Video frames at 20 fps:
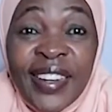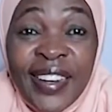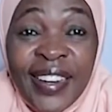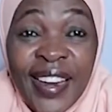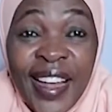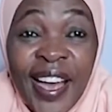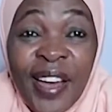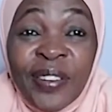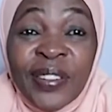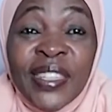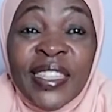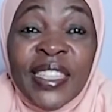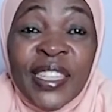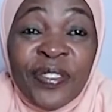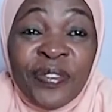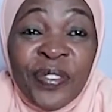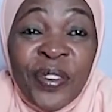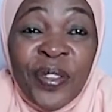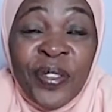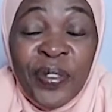now this
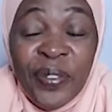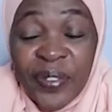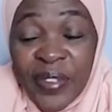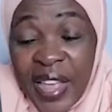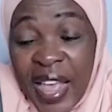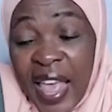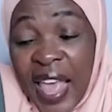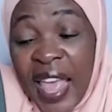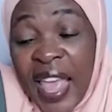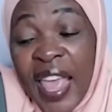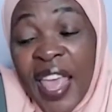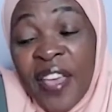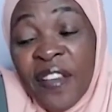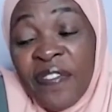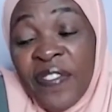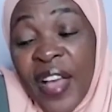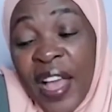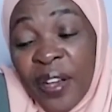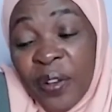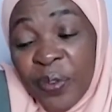is for you.
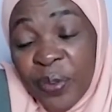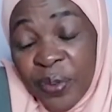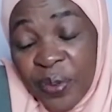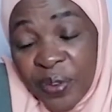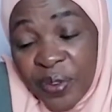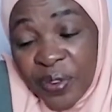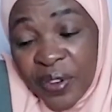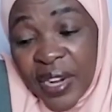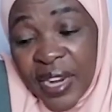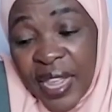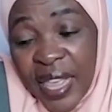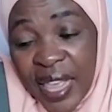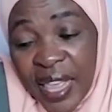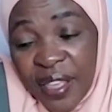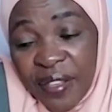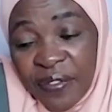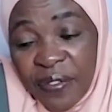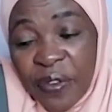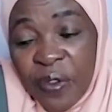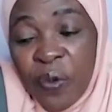If I could
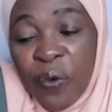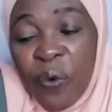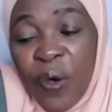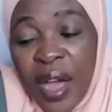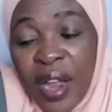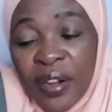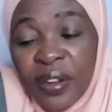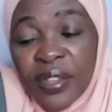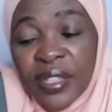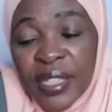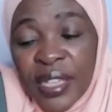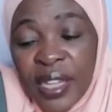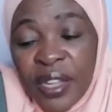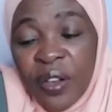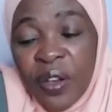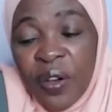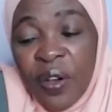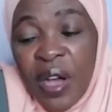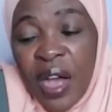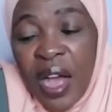leave one
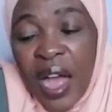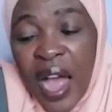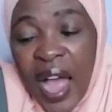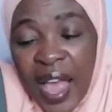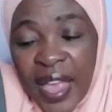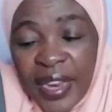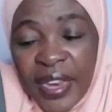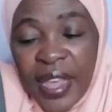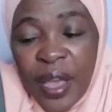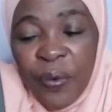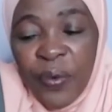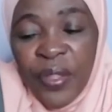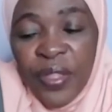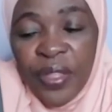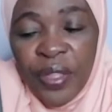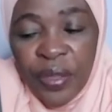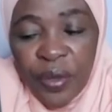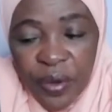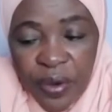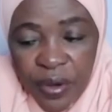single idea with
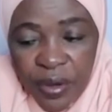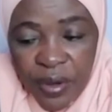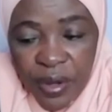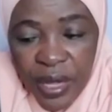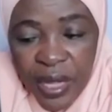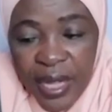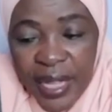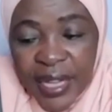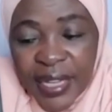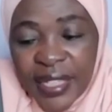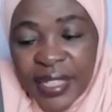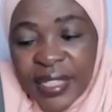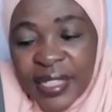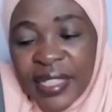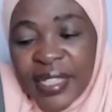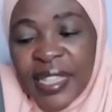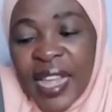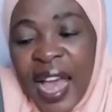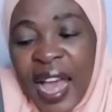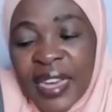you, it is
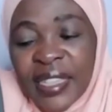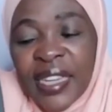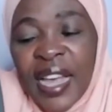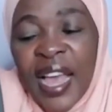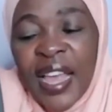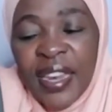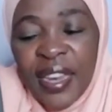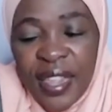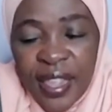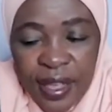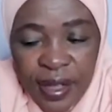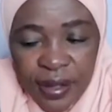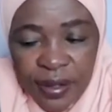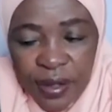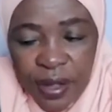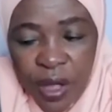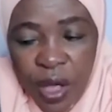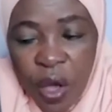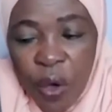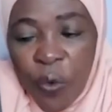that idea.
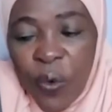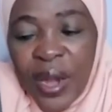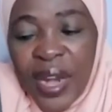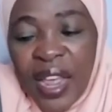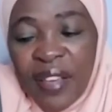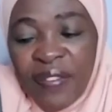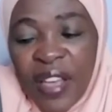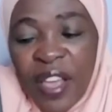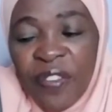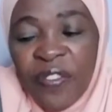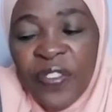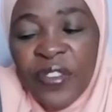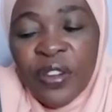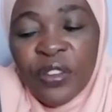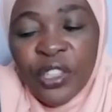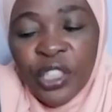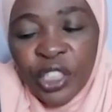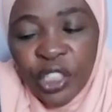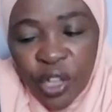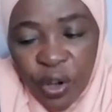Whenever I feel
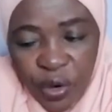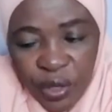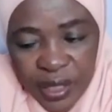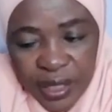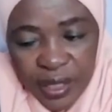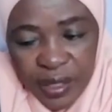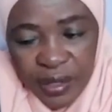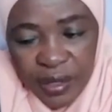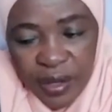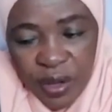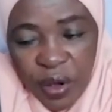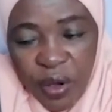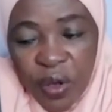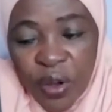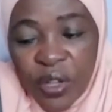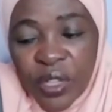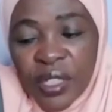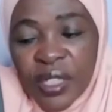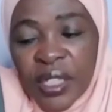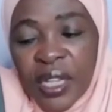short or
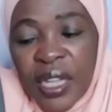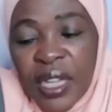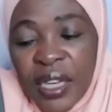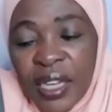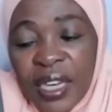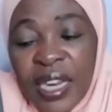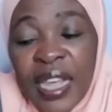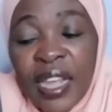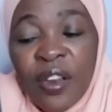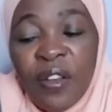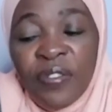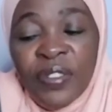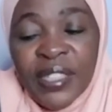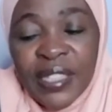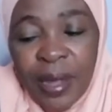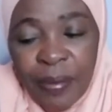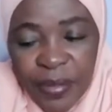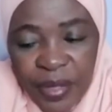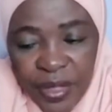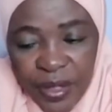in need of
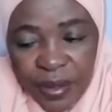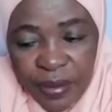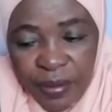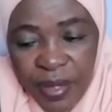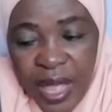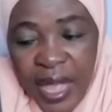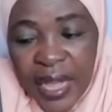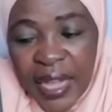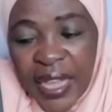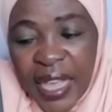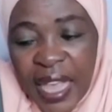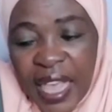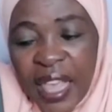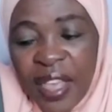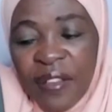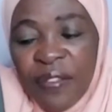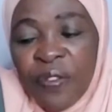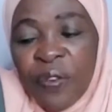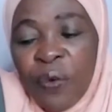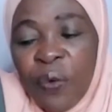something,
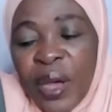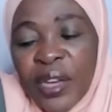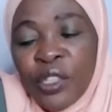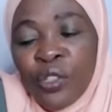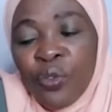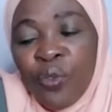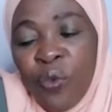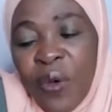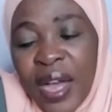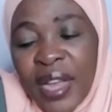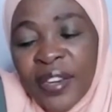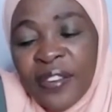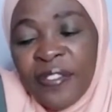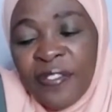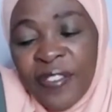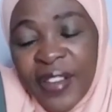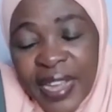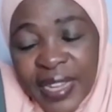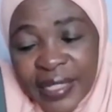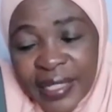give what you want
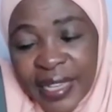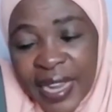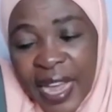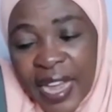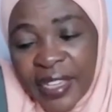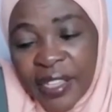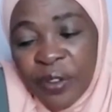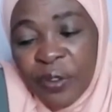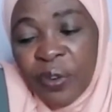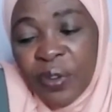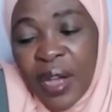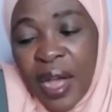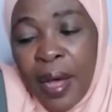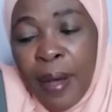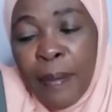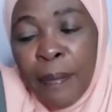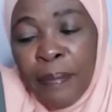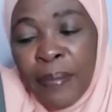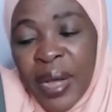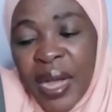first until you
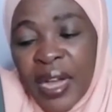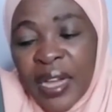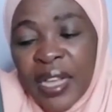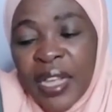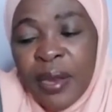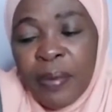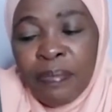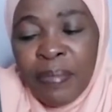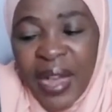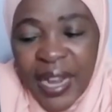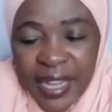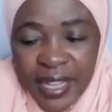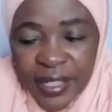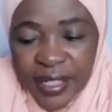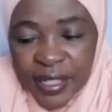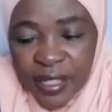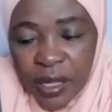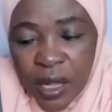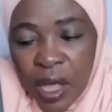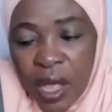come back in
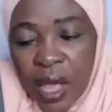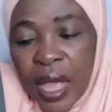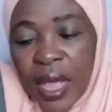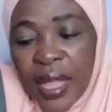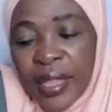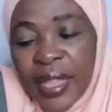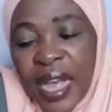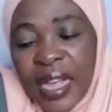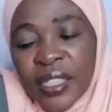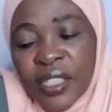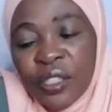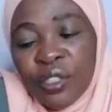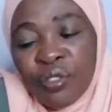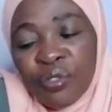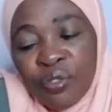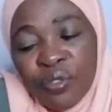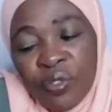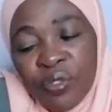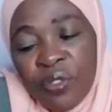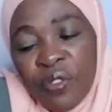buckets. That's
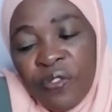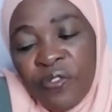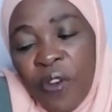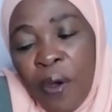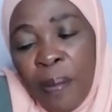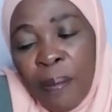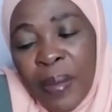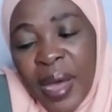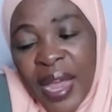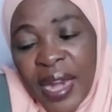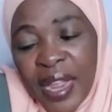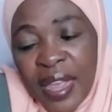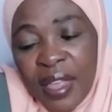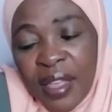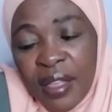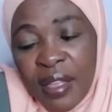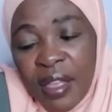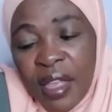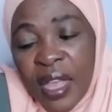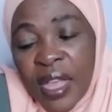true for money,
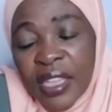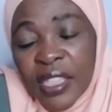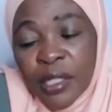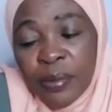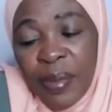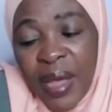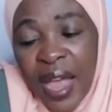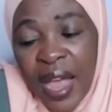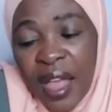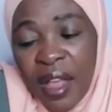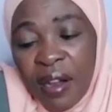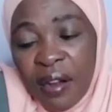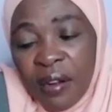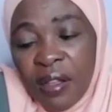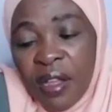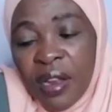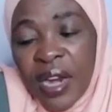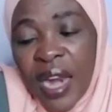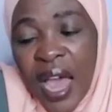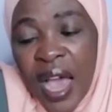a smile,
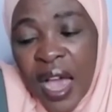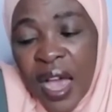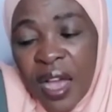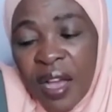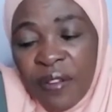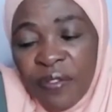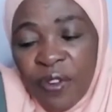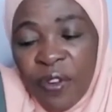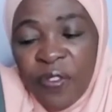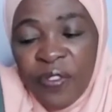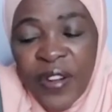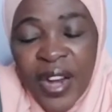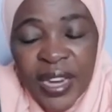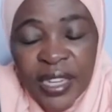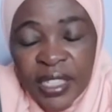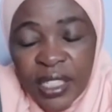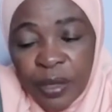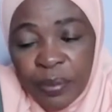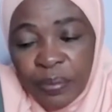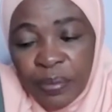love, or
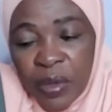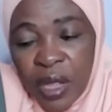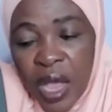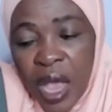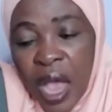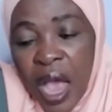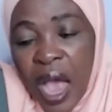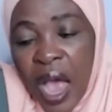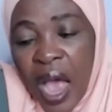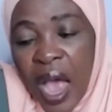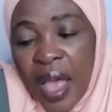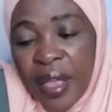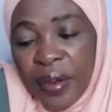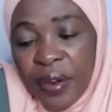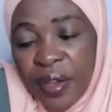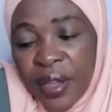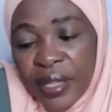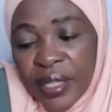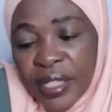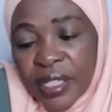friendship. I
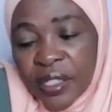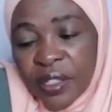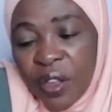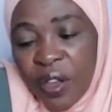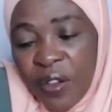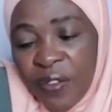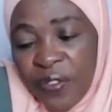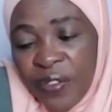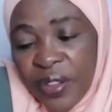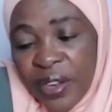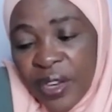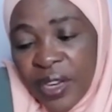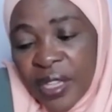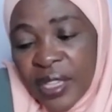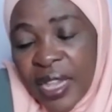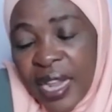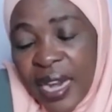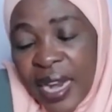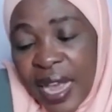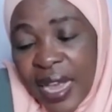know it is often
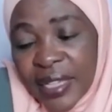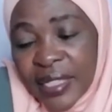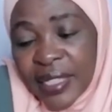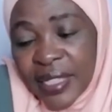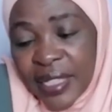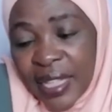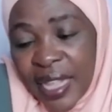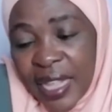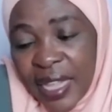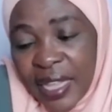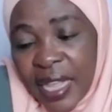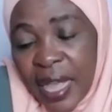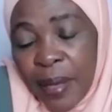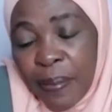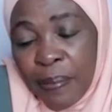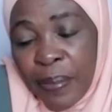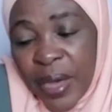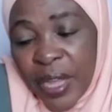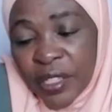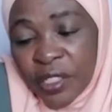the last thing a
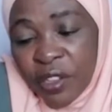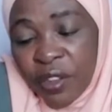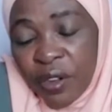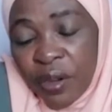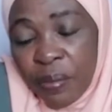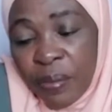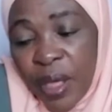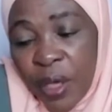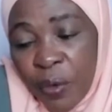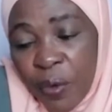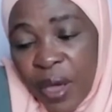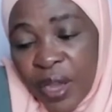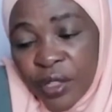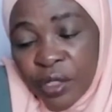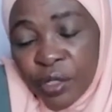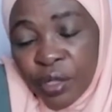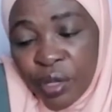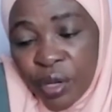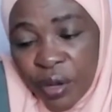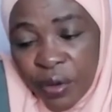person may want
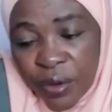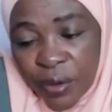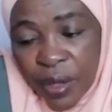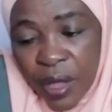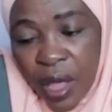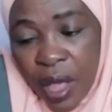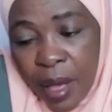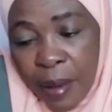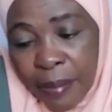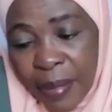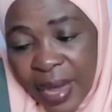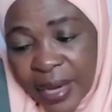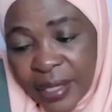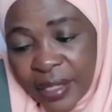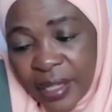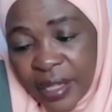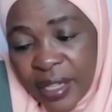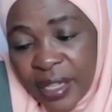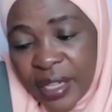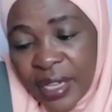to do, but
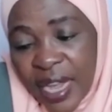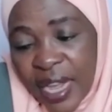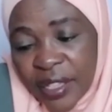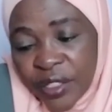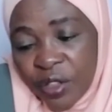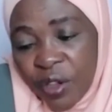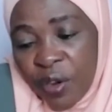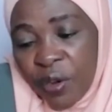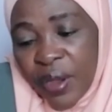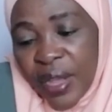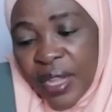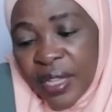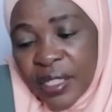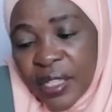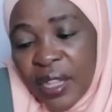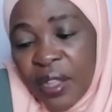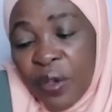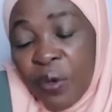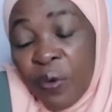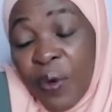it has always
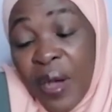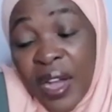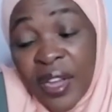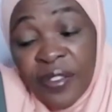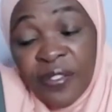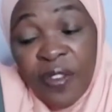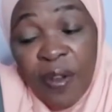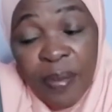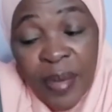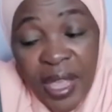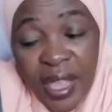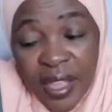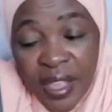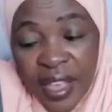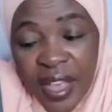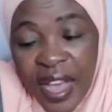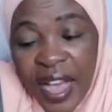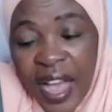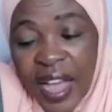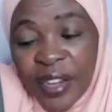worked for me.
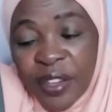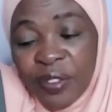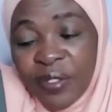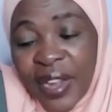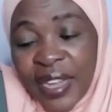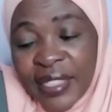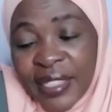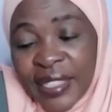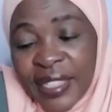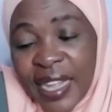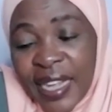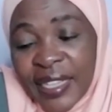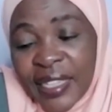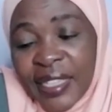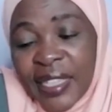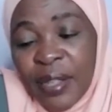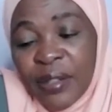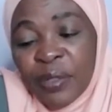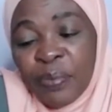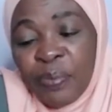I trust that
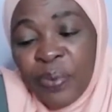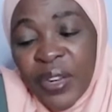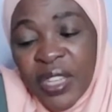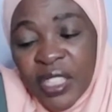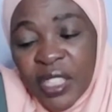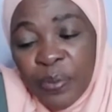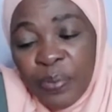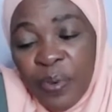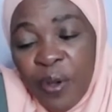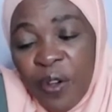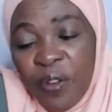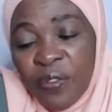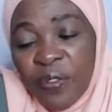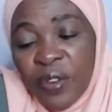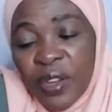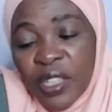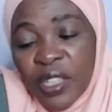the principle of